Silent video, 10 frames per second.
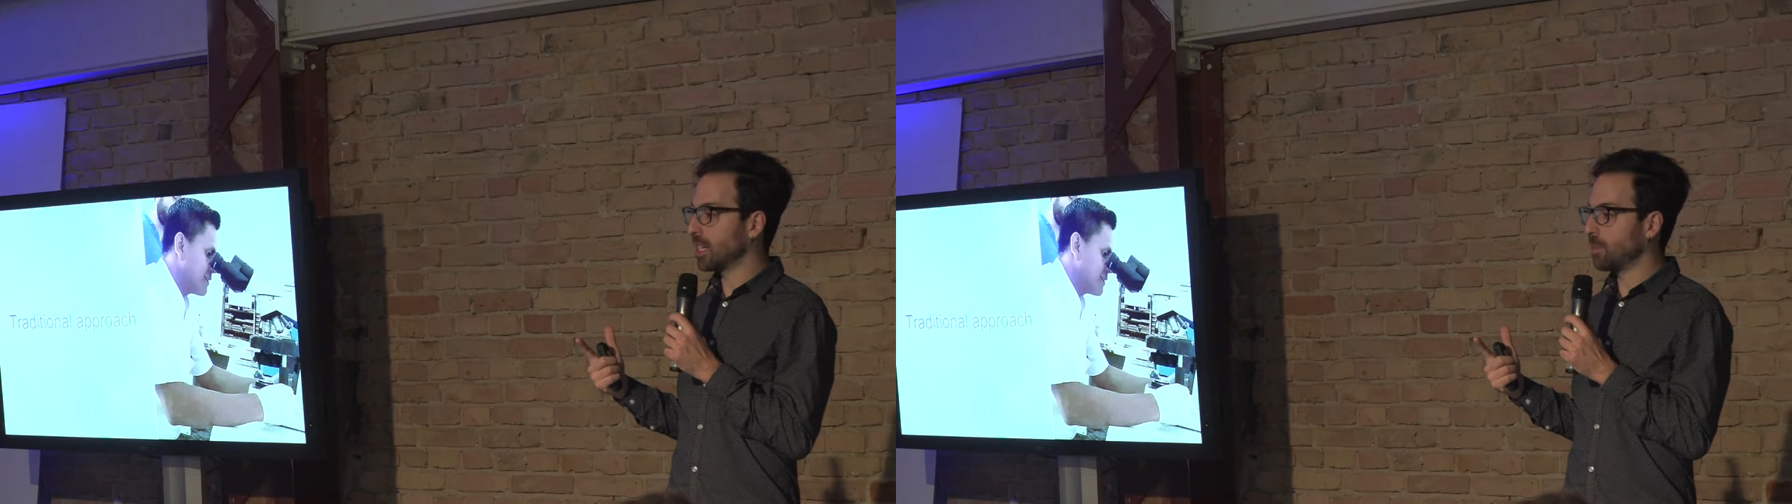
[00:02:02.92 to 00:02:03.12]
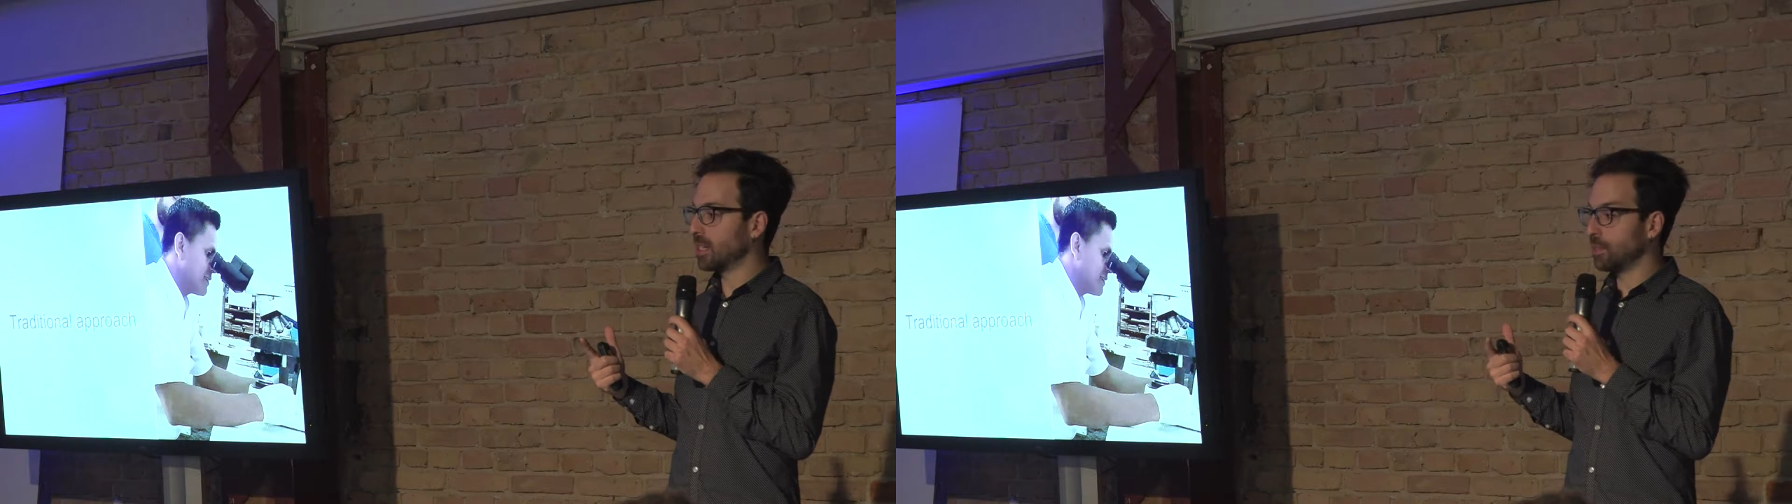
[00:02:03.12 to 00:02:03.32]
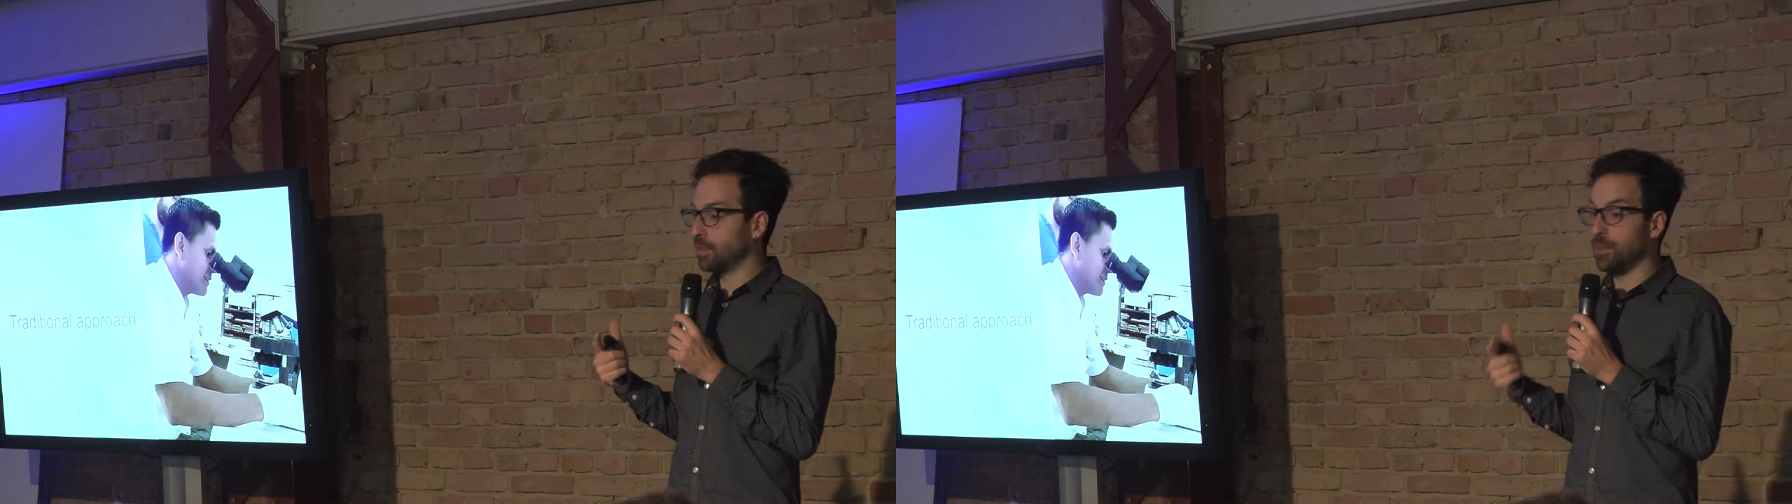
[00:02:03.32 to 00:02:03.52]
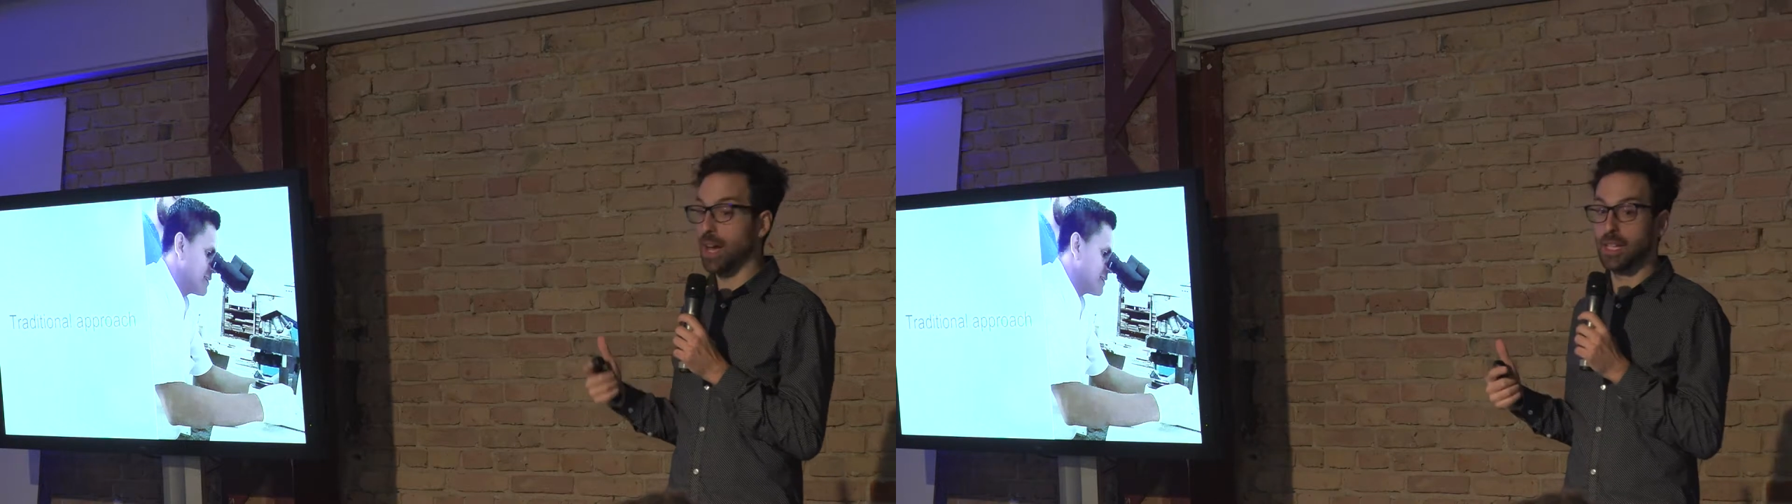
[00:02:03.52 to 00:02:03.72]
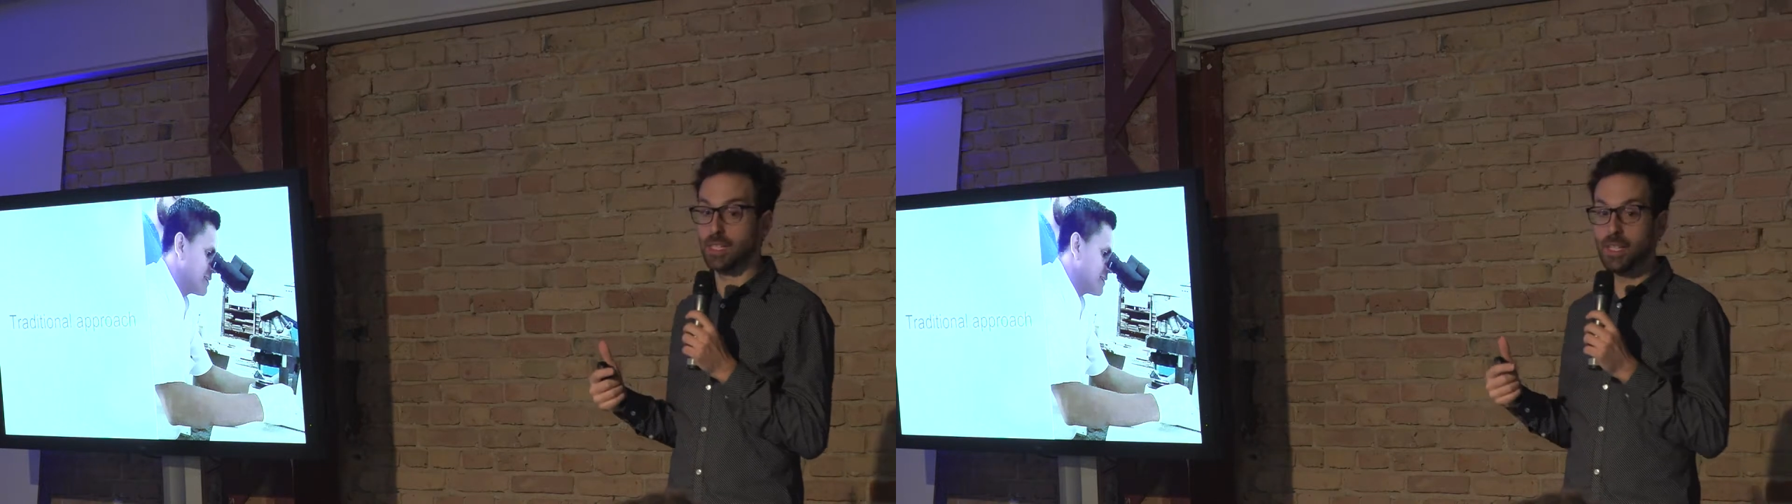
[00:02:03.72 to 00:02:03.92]
expensive
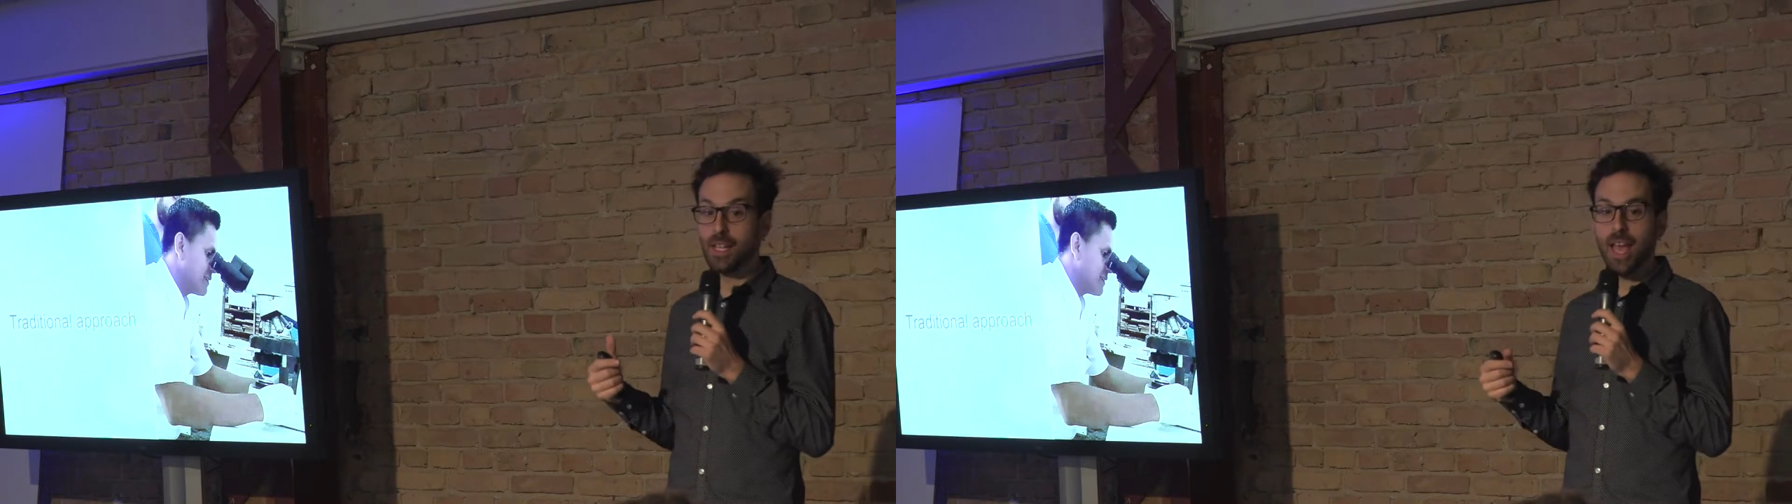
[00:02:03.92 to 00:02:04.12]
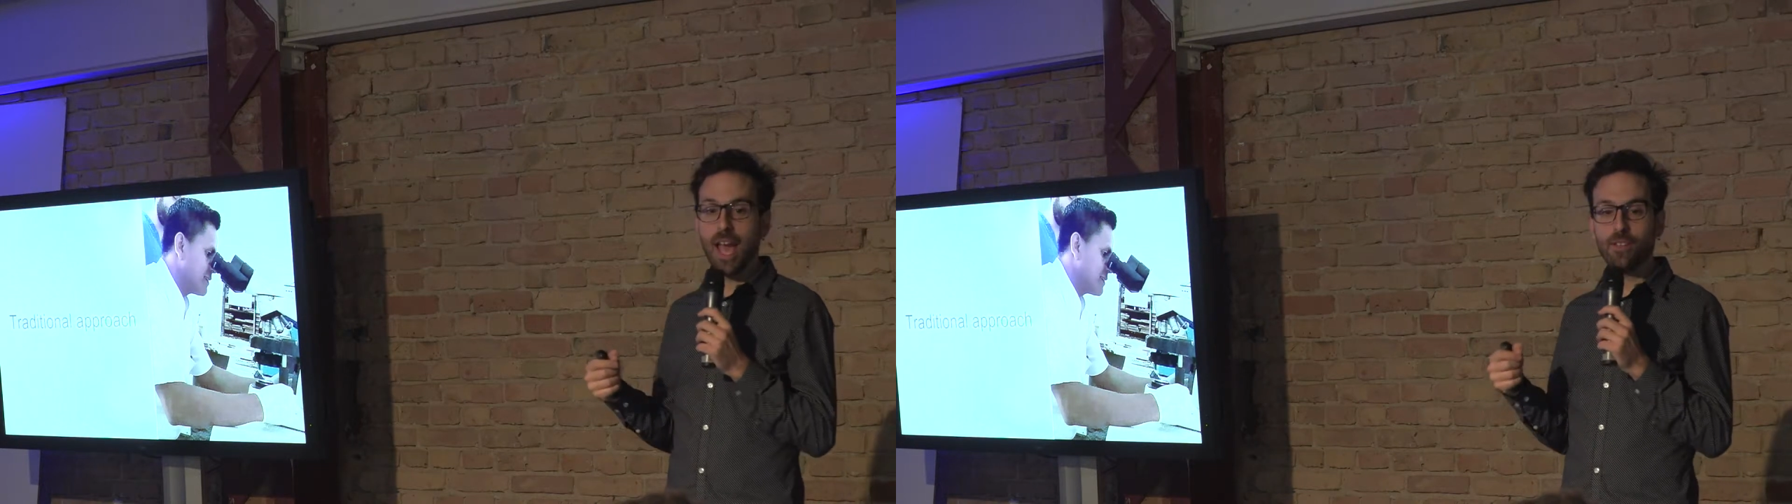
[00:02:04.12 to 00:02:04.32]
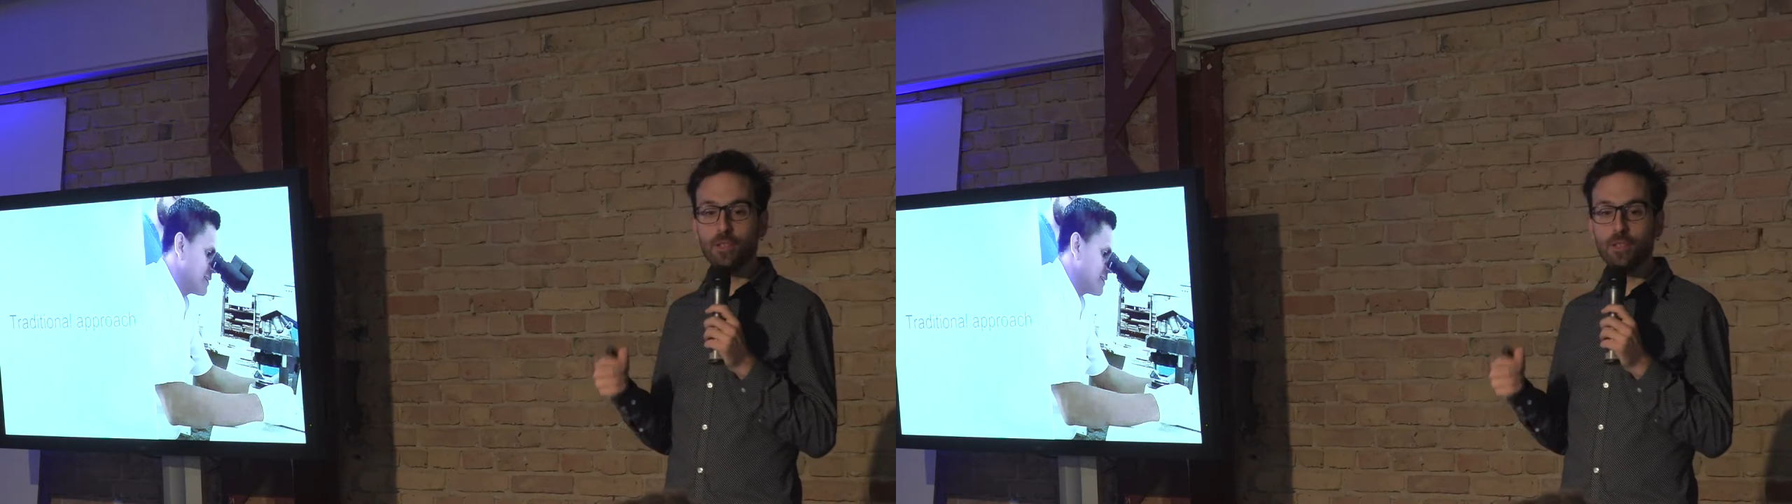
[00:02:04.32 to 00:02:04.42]
device. And